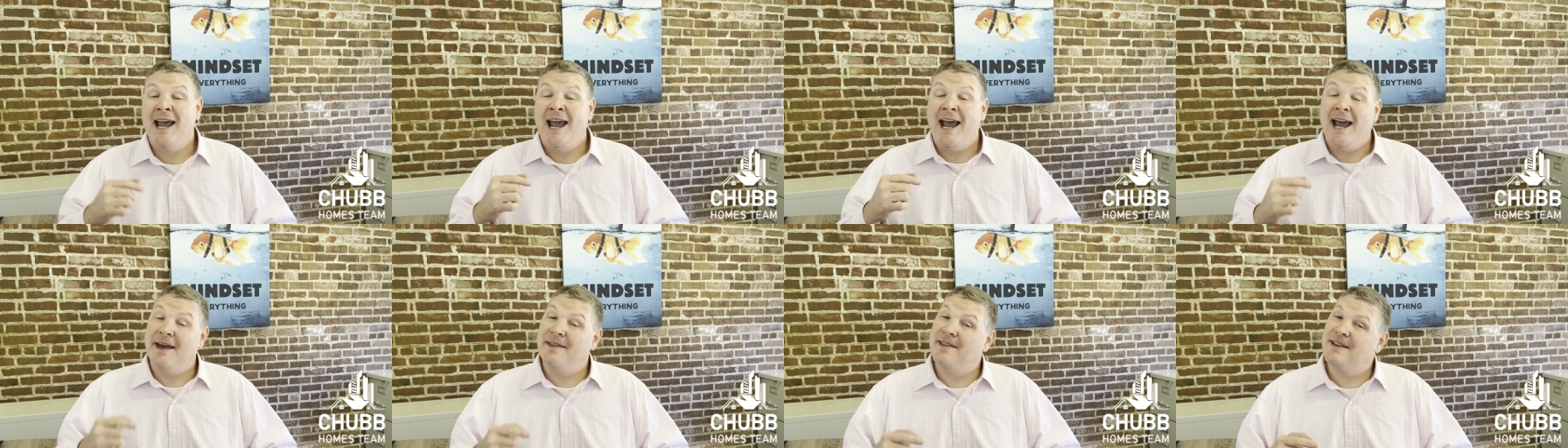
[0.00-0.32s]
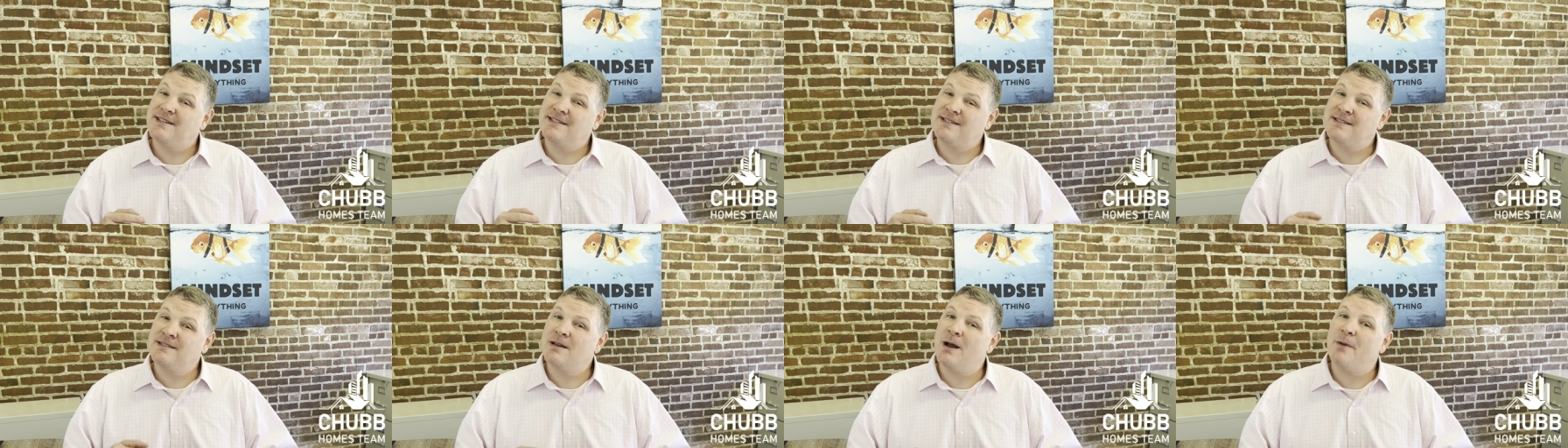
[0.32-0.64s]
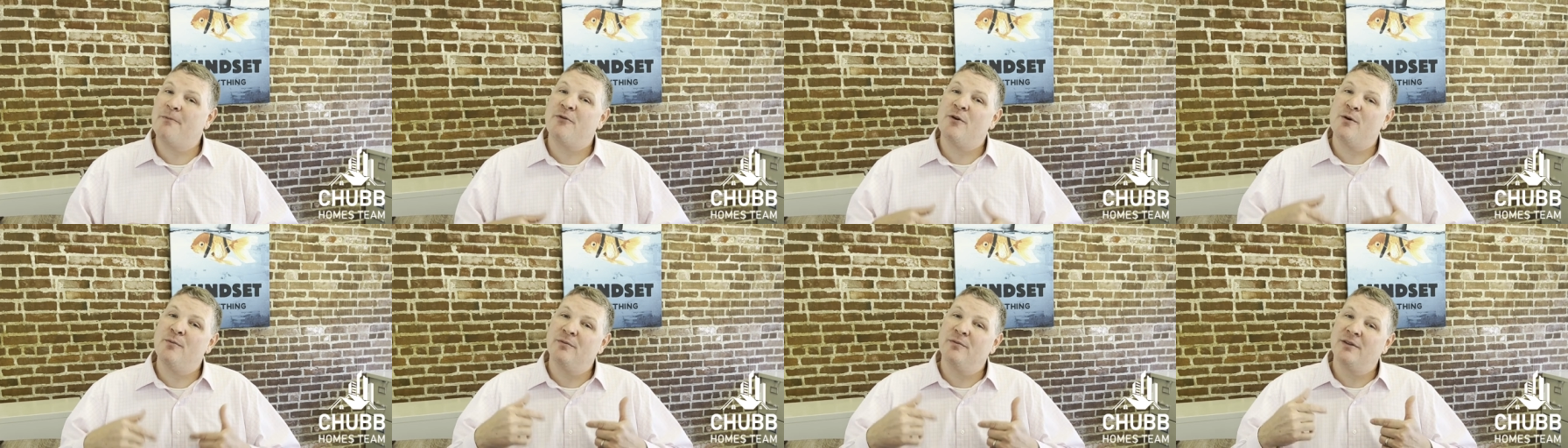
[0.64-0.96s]
And this is
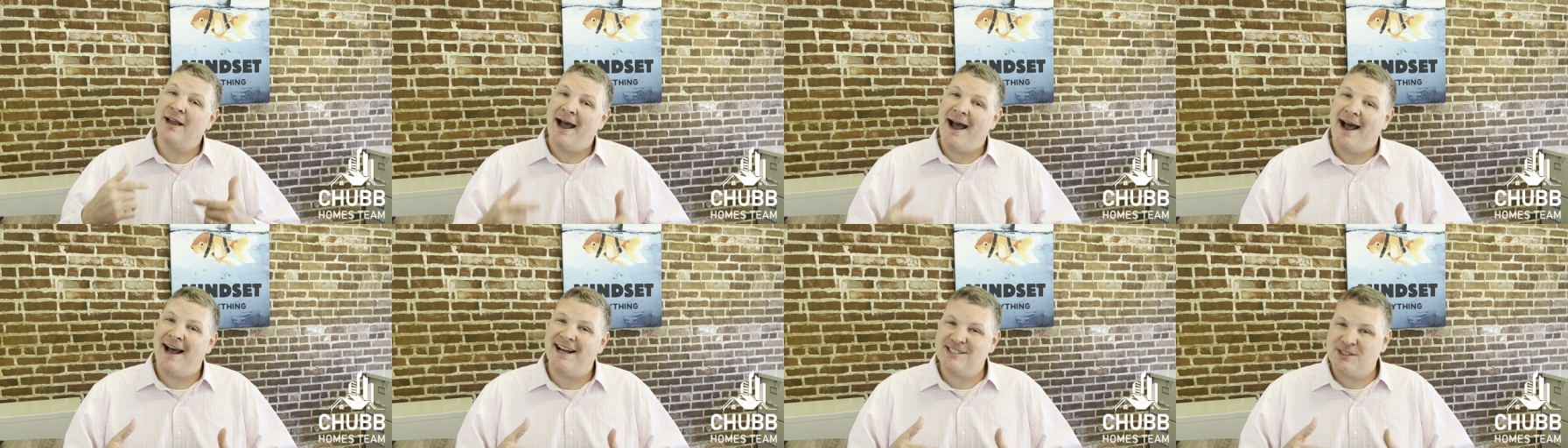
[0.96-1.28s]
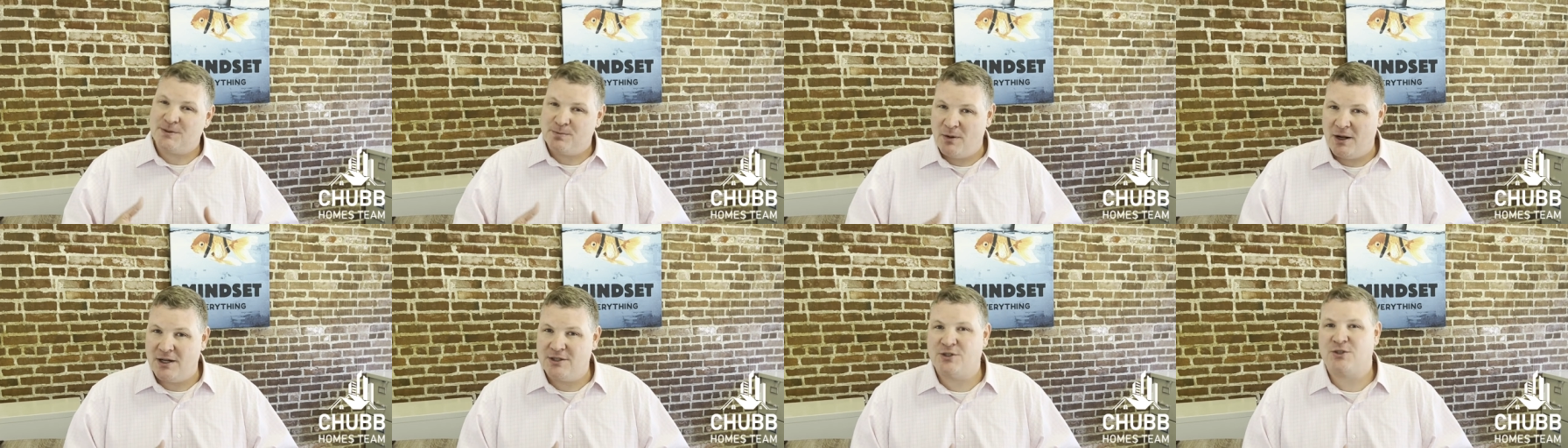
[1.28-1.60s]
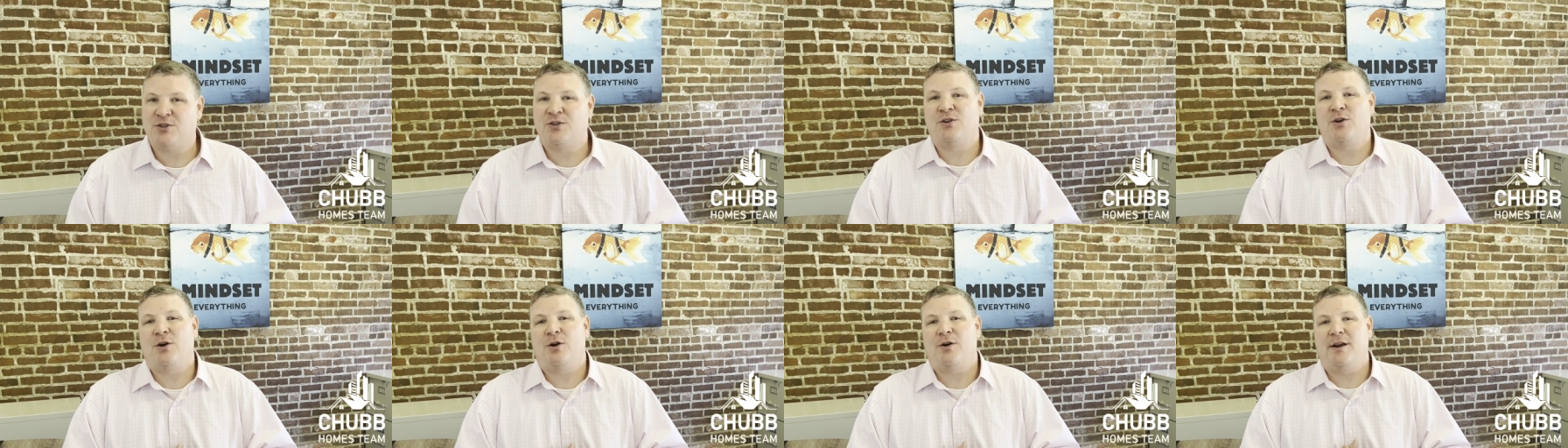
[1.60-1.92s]
up from last
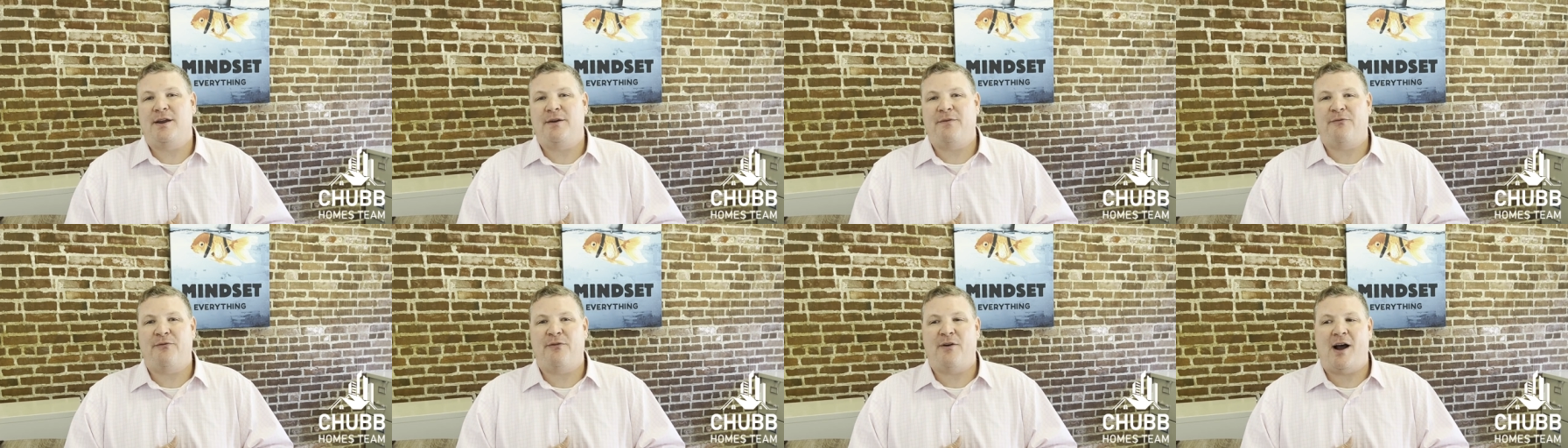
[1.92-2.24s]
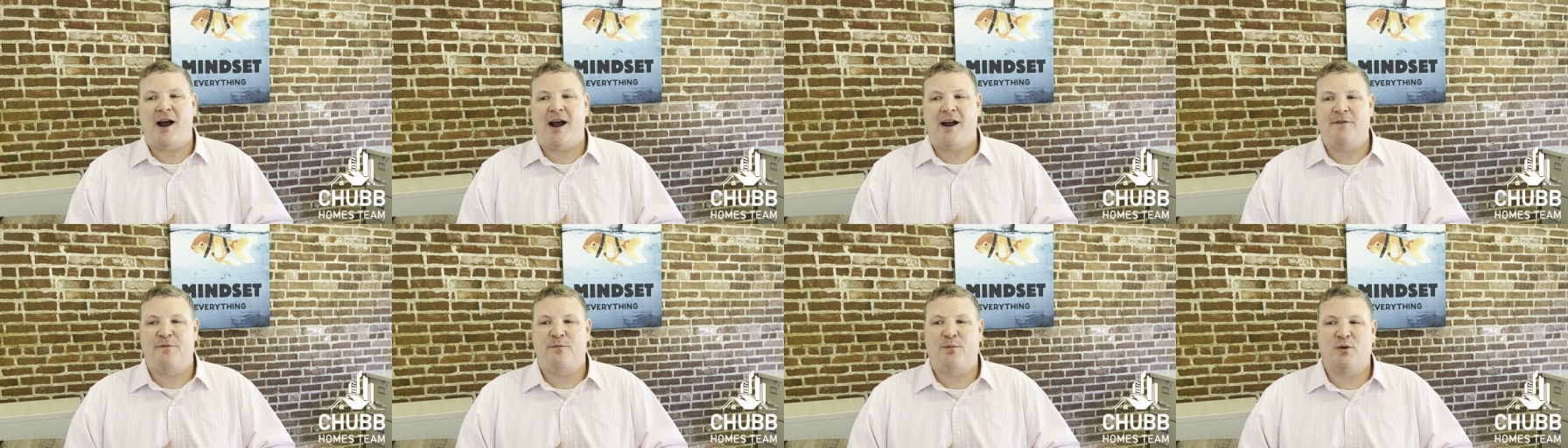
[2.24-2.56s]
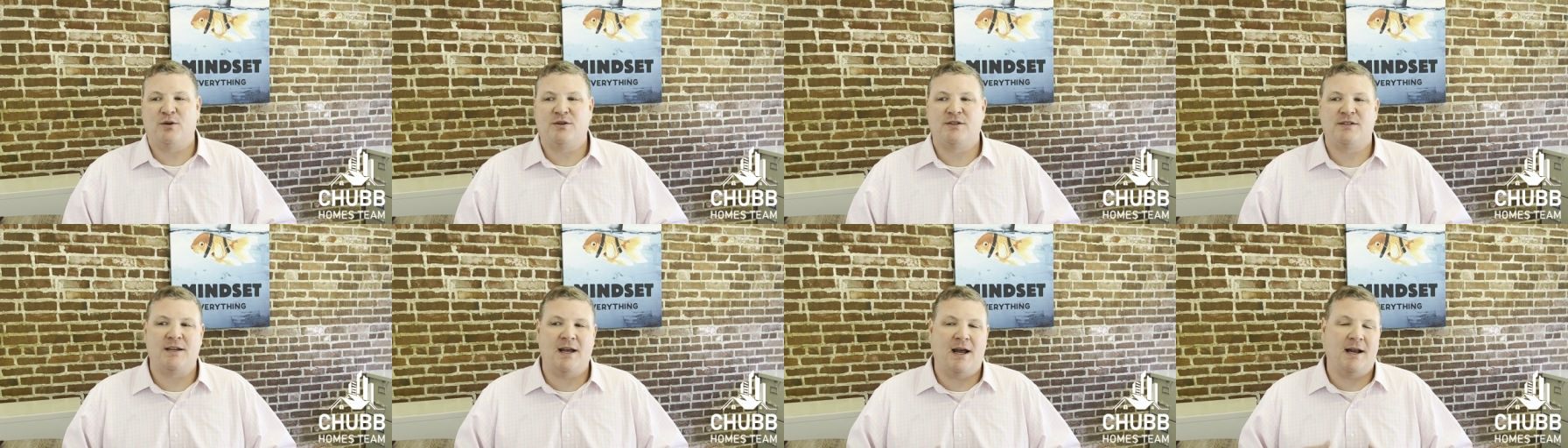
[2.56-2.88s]
month's
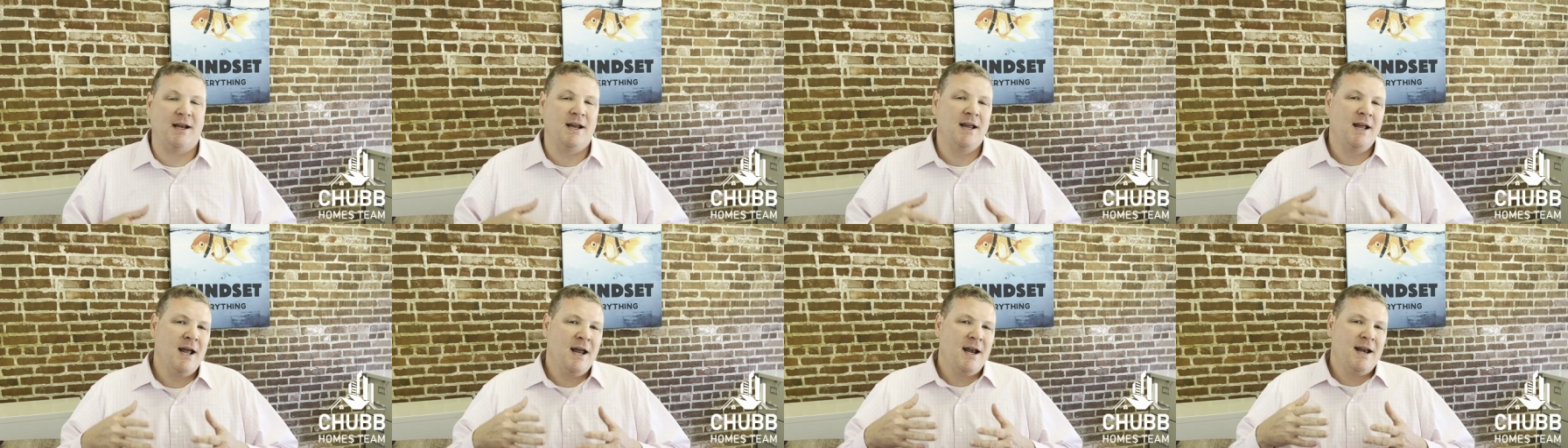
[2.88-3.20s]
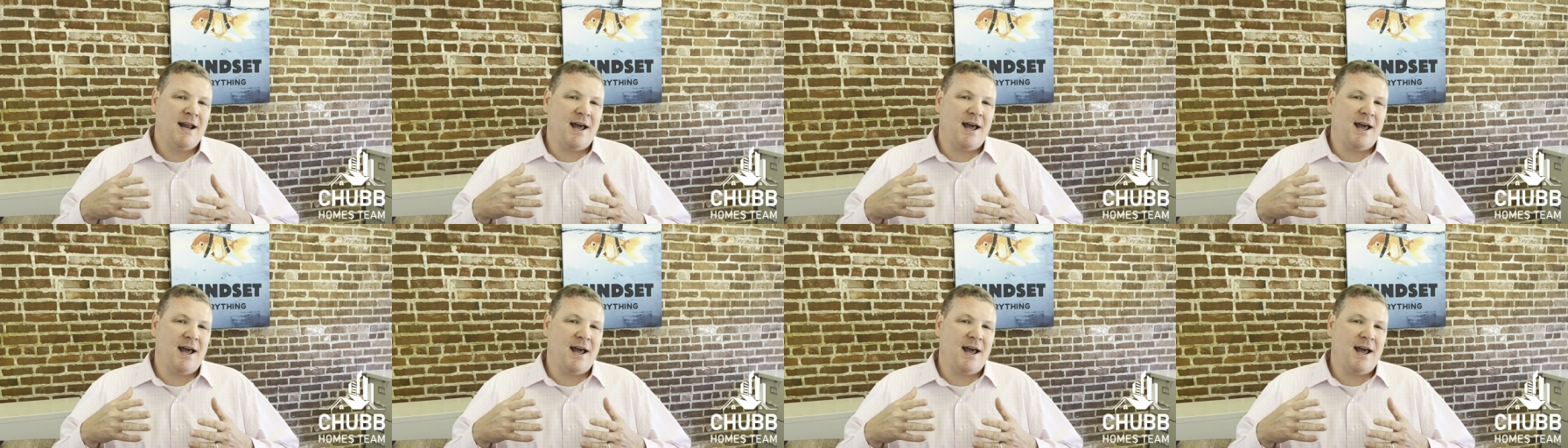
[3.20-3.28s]
35%.